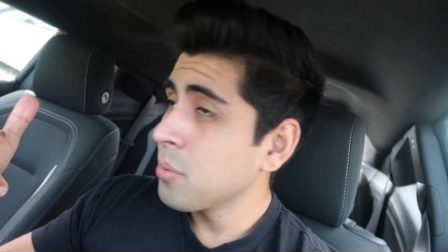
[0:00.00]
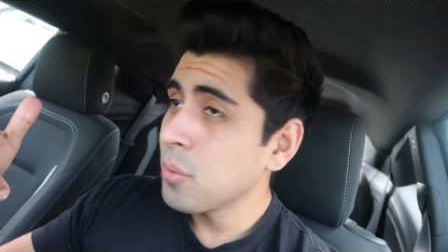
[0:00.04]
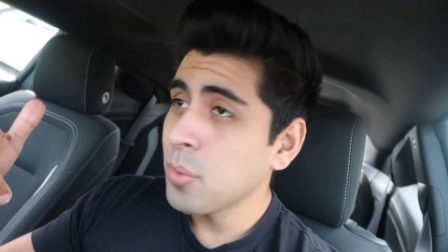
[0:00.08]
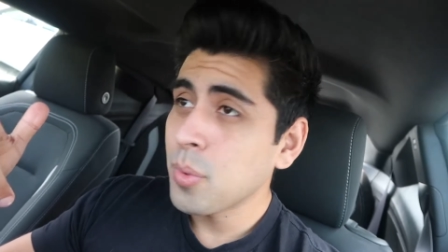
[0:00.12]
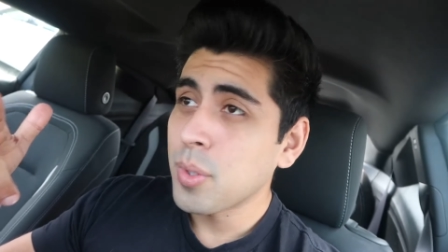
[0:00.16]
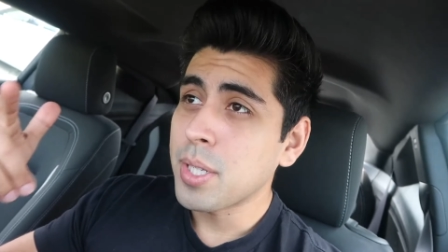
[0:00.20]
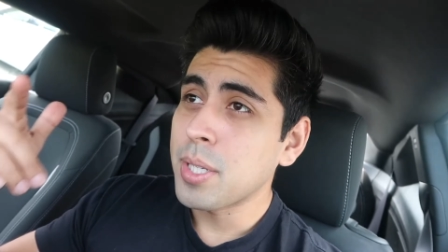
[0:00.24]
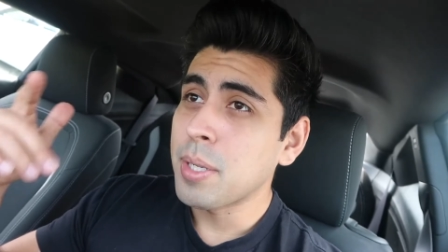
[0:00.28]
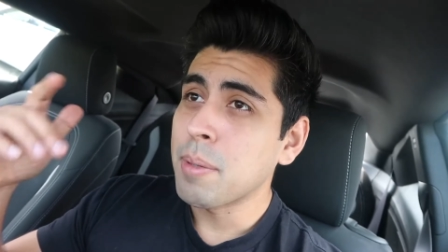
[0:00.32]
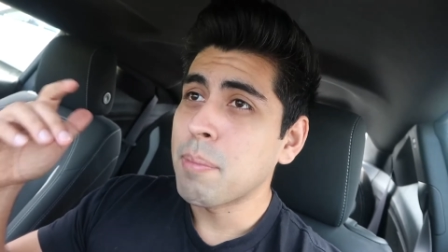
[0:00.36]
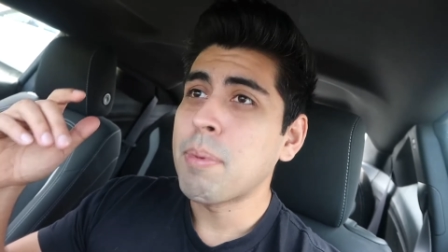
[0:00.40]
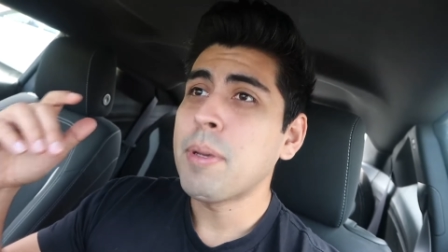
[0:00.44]

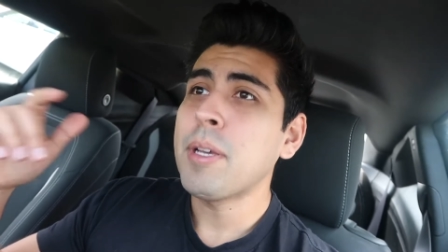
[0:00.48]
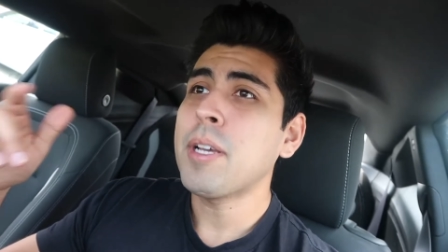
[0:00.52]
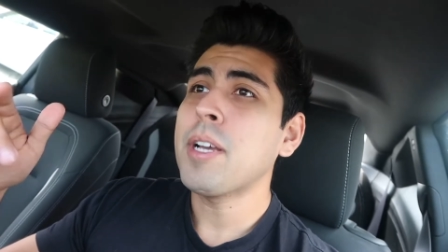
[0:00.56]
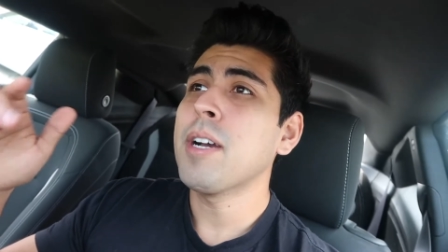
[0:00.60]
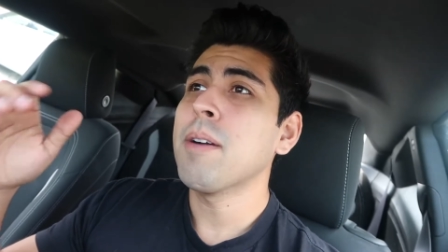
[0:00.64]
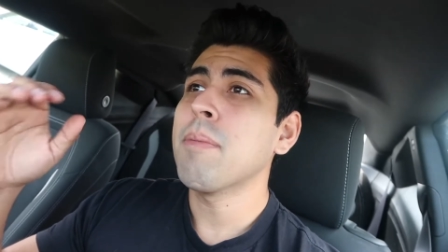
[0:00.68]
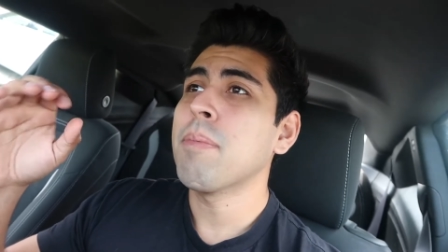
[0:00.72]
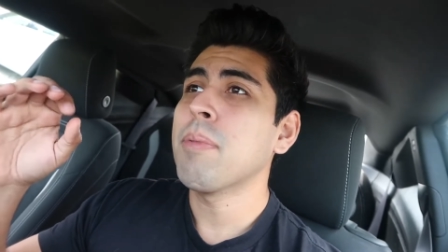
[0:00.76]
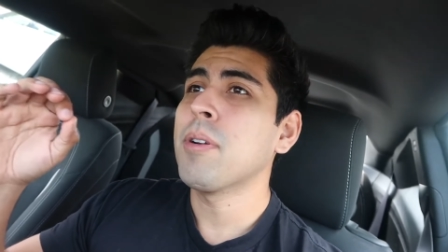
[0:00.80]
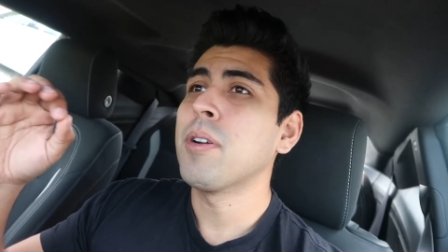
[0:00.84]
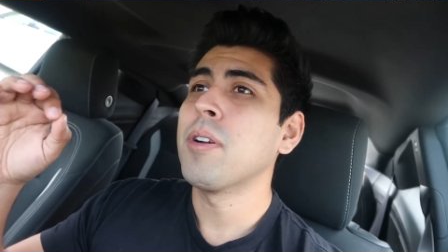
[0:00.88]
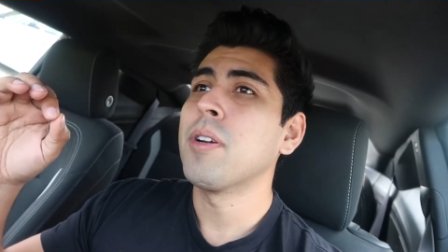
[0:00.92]
We're gonna pick
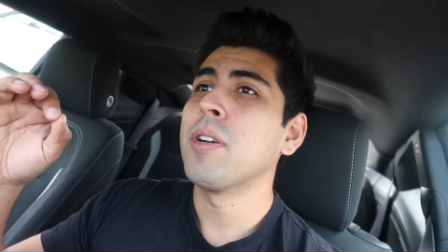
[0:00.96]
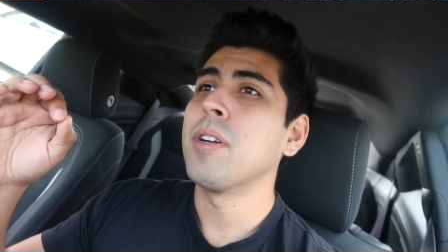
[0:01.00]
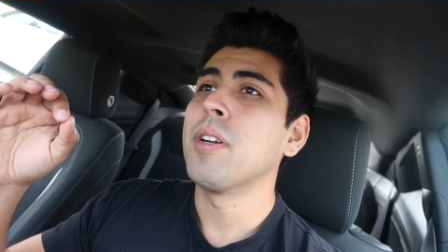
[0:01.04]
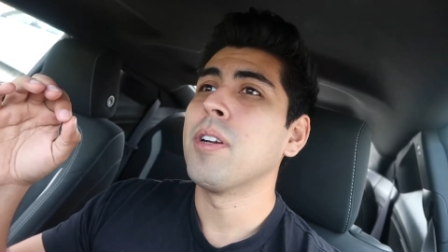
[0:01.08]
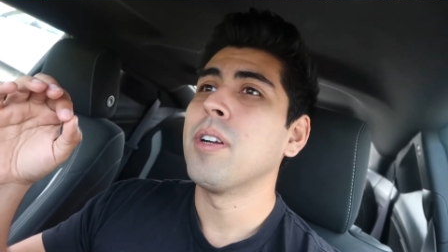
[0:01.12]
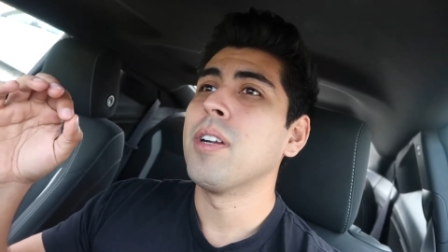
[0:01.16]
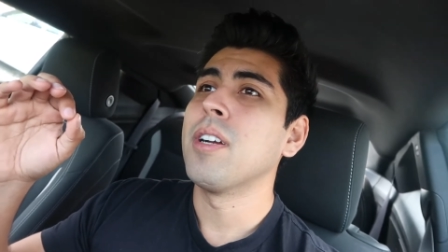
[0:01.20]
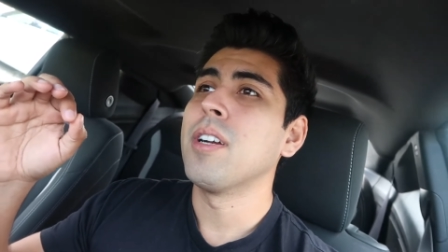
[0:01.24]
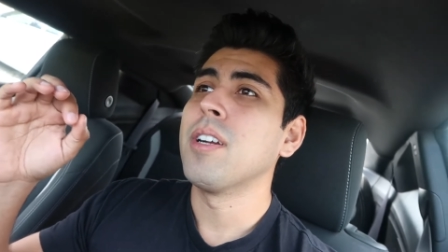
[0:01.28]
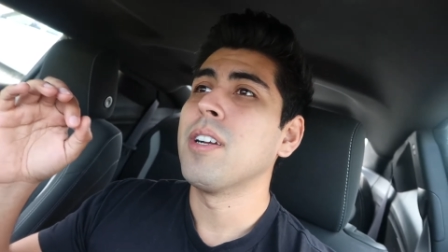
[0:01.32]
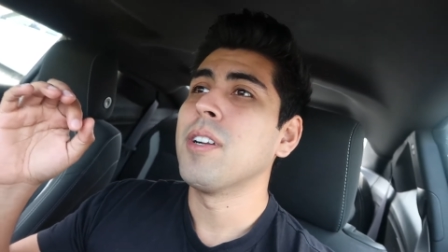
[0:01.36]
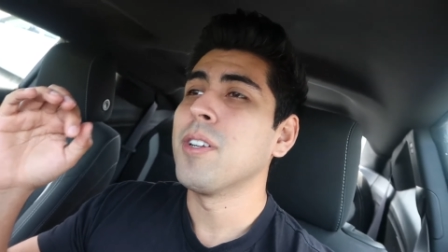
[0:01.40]
up
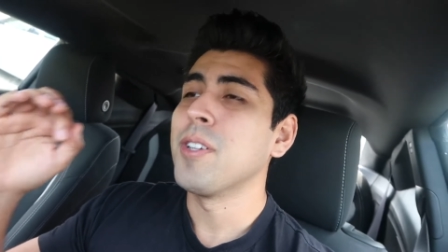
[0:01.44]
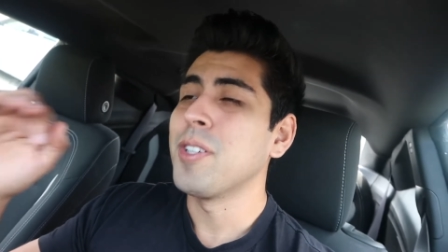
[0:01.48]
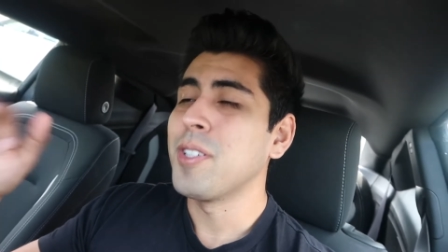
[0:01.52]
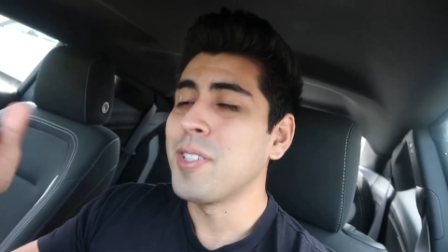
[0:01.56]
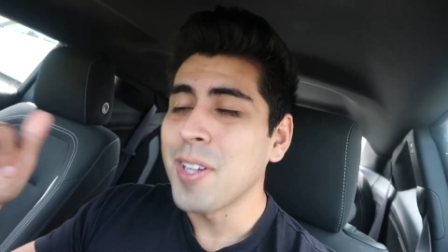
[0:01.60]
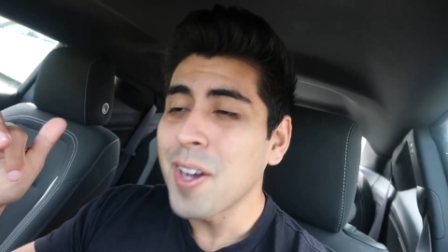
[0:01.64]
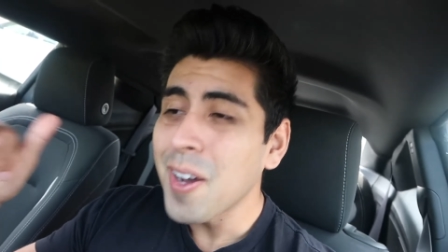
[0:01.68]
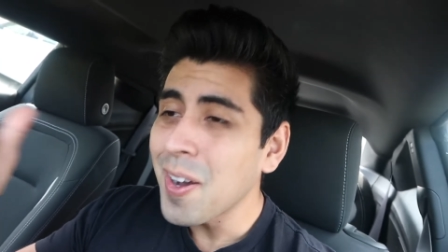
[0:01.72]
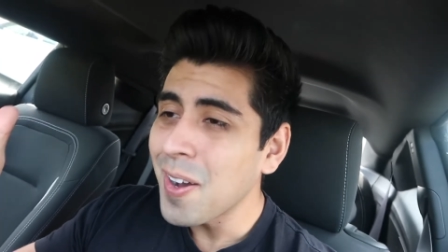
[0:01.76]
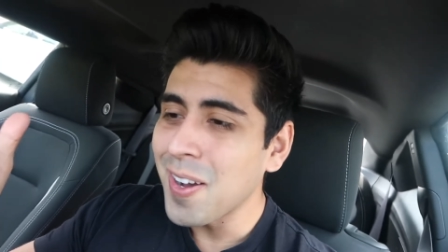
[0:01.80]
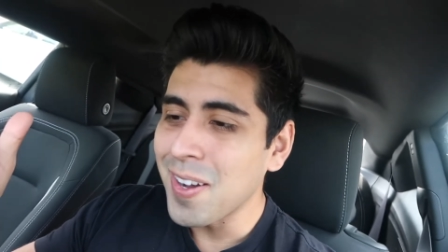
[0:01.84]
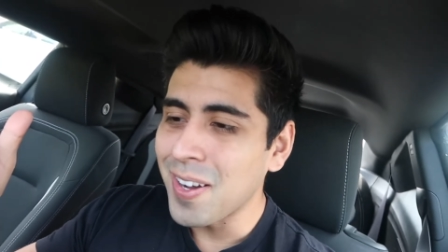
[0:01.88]
her
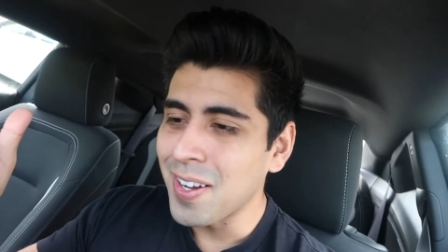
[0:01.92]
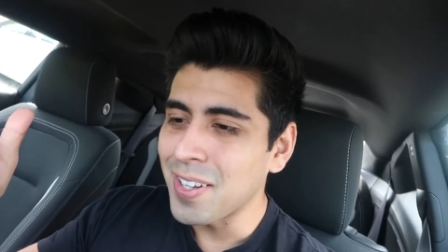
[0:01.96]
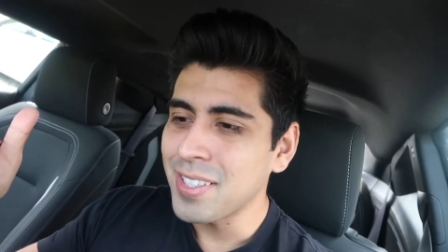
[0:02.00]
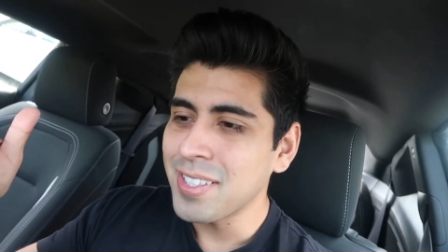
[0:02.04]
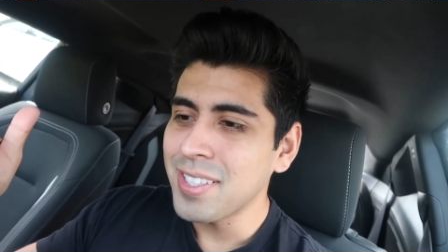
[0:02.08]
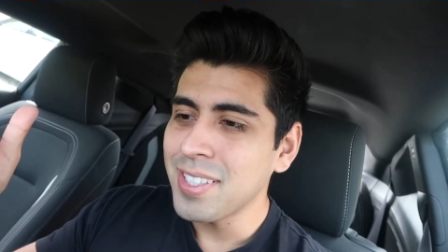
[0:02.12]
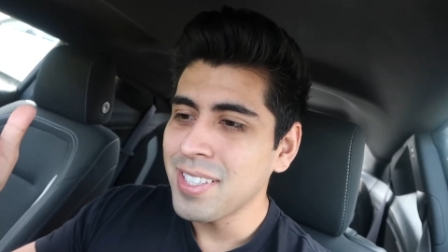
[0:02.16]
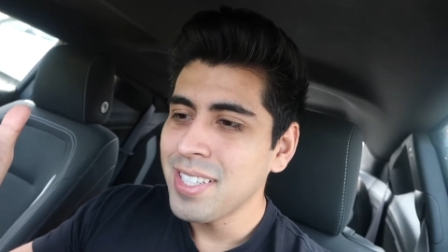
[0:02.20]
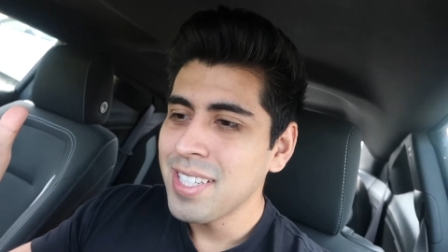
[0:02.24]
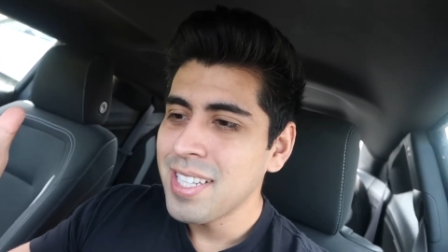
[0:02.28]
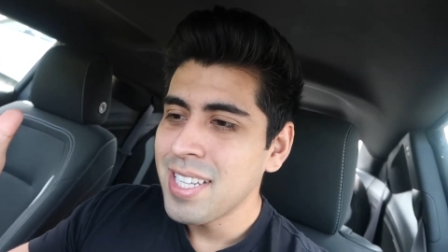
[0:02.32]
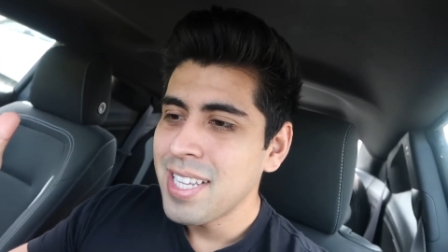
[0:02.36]

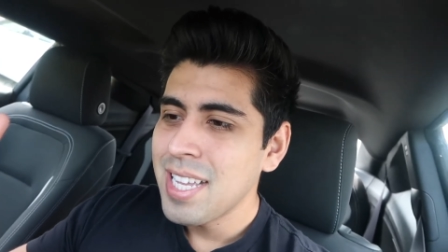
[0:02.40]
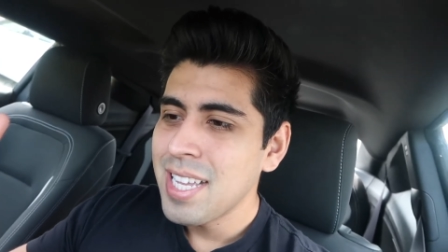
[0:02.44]
dog.